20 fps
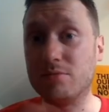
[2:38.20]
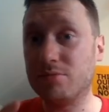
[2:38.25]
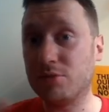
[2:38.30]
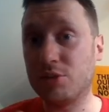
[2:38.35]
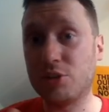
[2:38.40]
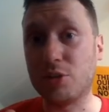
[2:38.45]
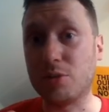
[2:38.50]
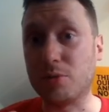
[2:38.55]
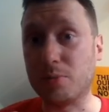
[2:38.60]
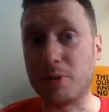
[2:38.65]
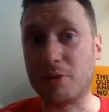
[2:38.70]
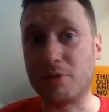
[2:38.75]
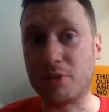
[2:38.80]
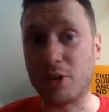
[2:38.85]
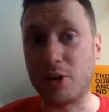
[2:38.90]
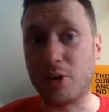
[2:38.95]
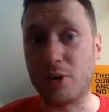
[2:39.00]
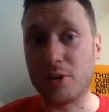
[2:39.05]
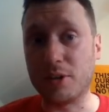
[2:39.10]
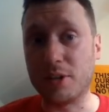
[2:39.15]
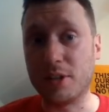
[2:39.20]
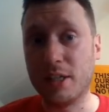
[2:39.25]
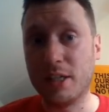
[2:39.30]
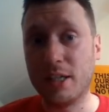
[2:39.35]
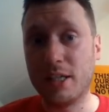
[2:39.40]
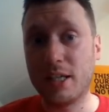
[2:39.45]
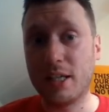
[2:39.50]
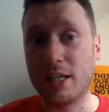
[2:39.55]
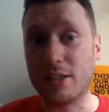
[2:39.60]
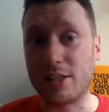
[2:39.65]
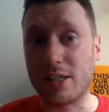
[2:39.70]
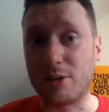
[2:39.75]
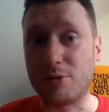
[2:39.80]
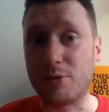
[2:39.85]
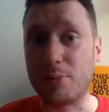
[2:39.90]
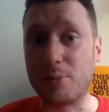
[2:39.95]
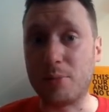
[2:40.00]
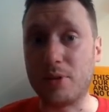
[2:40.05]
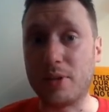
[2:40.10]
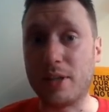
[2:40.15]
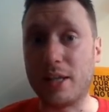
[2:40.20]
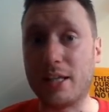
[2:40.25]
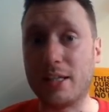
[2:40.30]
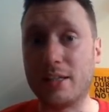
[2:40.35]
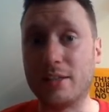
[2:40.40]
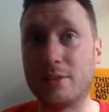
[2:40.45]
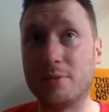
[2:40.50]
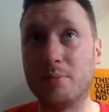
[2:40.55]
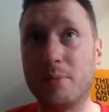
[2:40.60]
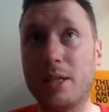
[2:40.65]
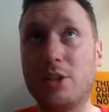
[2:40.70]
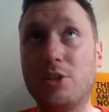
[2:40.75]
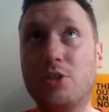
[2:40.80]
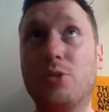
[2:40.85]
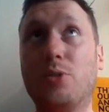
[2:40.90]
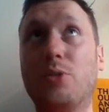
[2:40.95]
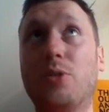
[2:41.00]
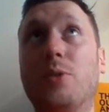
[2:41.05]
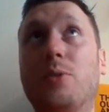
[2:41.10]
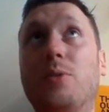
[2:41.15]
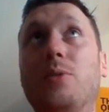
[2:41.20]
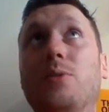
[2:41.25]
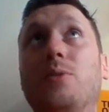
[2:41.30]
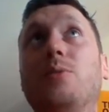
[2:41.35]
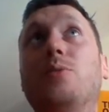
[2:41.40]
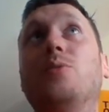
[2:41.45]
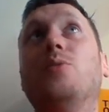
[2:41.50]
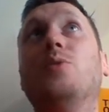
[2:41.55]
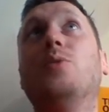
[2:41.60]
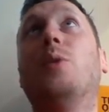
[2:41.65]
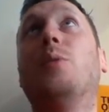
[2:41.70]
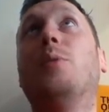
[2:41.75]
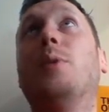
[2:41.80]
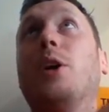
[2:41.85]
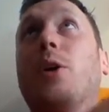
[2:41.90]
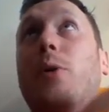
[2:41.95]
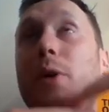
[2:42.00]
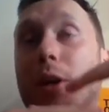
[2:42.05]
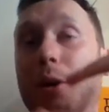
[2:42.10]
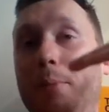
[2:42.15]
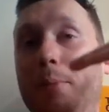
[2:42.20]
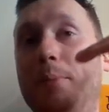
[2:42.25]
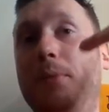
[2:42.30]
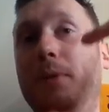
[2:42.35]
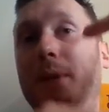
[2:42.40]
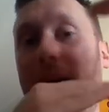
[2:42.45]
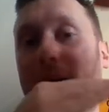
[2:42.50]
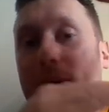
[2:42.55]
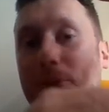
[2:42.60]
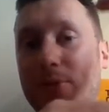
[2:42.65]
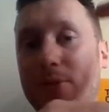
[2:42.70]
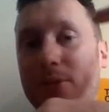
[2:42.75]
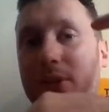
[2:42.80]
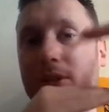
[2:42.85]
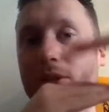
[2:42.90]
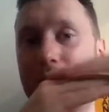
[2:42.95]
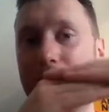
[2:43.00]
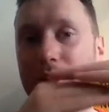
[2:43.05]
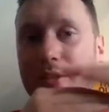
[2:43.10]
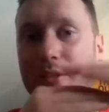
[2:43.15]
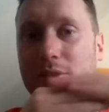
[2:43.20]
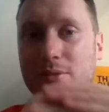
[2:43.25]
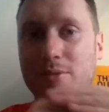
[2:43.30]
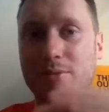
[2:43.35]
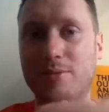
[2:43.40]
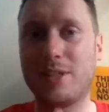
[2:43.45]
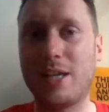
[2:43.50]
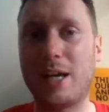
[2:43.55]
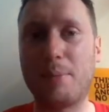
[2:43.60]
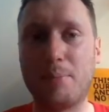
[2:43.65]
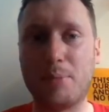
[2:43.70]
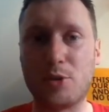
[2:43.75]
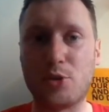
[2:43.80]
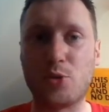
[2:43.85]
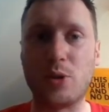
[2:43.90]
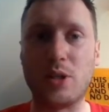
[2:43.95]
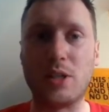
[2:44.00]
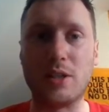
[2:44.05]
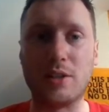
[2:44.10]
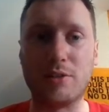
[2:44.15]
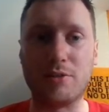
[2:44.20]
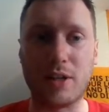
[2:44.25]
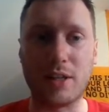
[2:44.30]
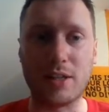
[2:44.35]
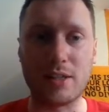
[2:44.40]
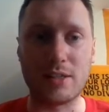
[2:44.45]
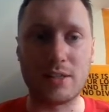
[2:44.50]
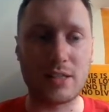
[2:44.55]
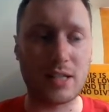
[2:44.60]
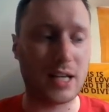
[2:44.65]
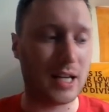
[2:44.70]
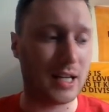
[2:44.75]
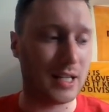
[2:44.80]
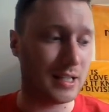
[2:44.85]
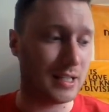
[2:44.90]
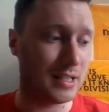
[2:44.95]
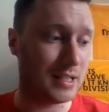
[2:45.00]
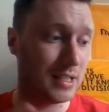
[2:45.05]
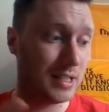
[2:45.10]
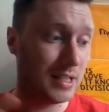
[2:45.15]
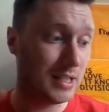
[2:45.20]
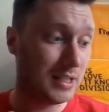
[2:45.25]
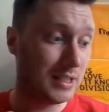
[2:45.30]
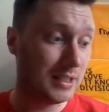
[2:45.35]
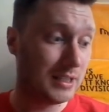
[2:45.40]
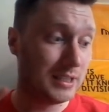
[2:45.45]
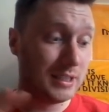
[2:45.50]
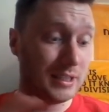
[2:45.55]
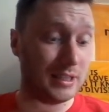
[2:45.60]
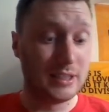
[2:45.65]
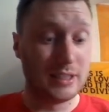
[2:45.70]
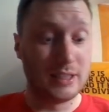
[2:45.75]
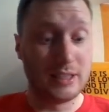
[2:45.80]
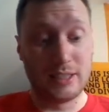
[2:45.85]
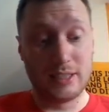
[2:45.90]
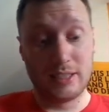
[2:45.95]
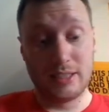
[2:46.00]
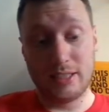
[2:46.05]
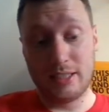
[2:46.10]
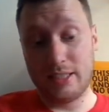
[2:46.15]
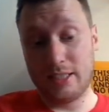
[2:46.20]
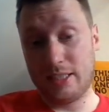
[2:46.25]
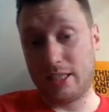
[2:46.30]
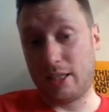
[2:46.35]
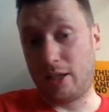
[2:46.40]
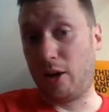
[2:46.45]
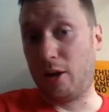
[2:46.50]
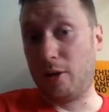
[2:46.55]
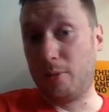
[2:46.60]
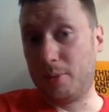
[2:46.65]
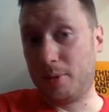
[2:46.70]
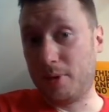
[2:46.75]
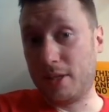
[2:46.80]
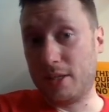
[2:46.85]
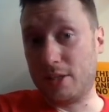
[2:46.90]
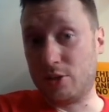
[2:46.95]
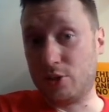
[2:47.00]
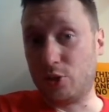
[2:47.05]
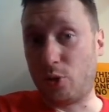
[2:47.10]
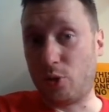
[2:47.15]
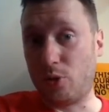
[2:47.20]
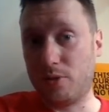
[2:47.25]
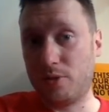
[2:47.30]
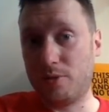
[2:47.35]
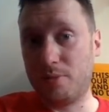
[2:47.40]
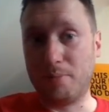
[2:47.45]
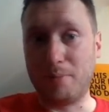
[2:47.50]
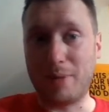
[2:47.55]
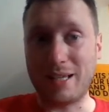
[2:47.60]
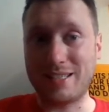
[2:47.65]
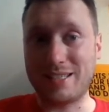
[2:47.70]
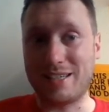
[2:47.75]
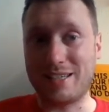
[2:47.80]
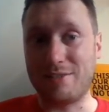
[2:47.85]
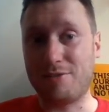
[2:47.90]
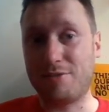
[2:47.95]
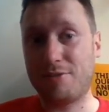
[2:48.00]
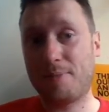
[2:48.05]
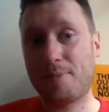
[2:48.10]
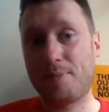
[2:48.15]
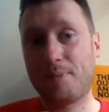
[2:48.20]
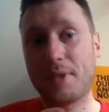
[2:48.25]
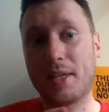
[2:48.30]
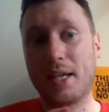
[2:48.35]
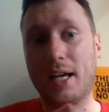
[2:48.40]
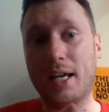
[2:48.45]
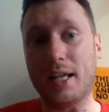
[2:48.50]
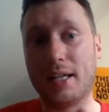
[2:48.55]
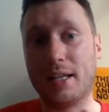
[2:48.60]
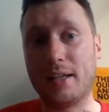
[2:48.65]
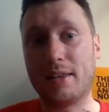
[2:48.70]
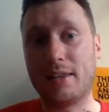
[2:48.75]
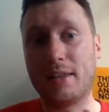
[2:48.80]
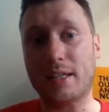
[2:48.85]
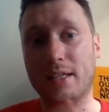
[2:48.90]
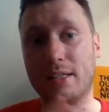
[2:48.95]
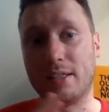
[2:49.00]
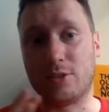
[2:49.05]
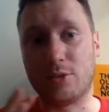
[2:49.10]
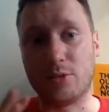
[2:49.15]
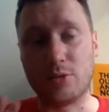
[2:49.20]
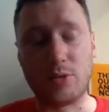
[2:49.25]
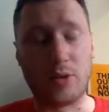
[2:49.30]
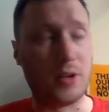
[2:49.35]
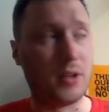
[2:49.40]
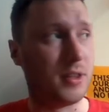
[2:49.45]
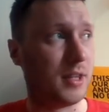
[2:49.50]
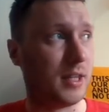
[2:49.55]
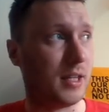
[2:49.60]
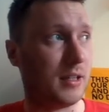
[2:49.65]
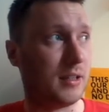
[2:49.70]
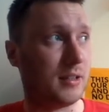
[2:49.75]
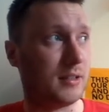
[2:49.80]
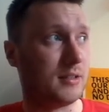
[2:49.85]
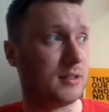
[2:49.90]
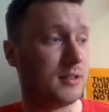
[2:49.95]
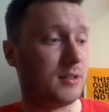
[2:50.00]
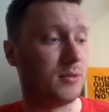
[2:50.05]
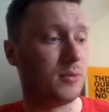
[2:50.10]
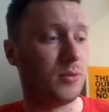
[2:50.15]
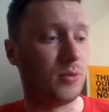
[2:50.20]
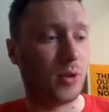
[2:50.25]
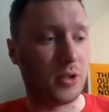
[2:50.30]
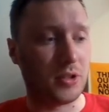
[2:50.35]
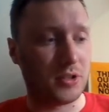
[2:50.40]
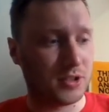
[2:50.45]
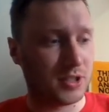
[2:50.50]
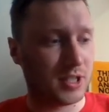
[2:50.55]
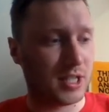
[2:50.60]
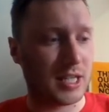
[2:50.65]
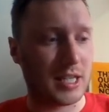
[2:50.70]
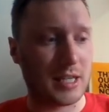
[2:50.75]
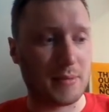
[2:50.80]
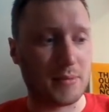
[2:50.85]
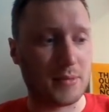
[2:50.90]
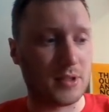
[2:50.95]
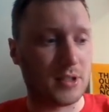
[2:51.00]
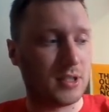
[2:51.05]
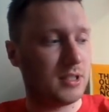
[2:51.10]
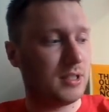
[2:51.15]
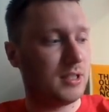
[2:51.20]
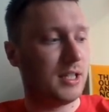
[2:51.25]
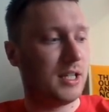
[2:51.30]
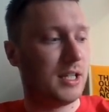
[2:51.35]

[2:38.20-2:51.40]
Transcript: shouldn't be forgotten. And Dalrymple then has made sure that when we're going up now, that the gap between the fans and the club is not massive. And I think he's doing the right things, right schemes,